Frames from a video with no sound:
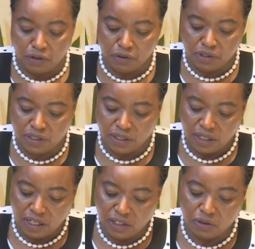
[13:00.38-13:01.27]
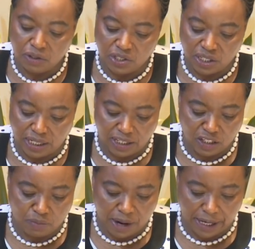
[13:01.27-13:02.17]
goods into the
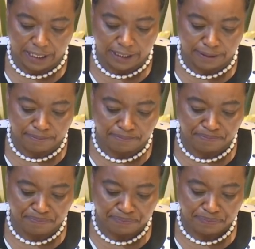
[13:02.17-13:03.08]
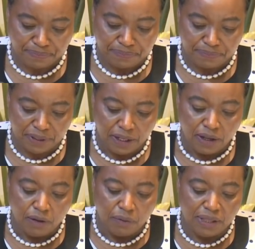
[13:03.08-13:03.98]
Chinese market.
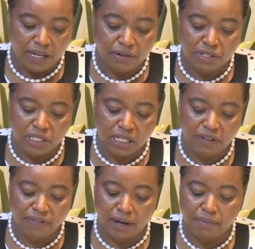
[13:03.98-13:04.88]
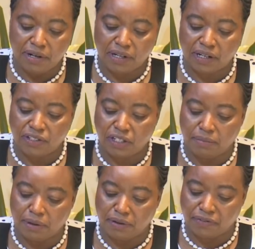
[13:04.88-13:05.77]
We then received the American
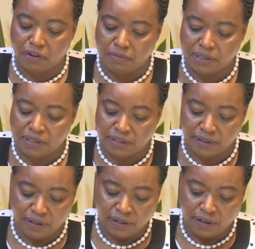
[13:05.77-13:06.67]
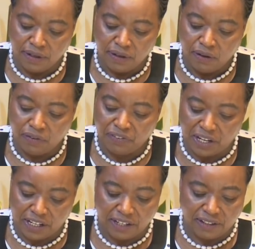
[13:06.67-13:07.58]
Chamber of Commerce of
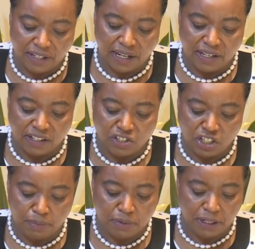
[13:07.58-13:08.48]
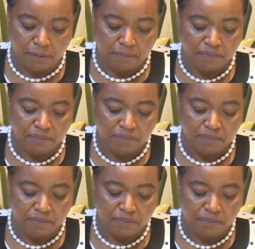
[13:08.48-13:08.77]
Kenya, the Kenyan chapter,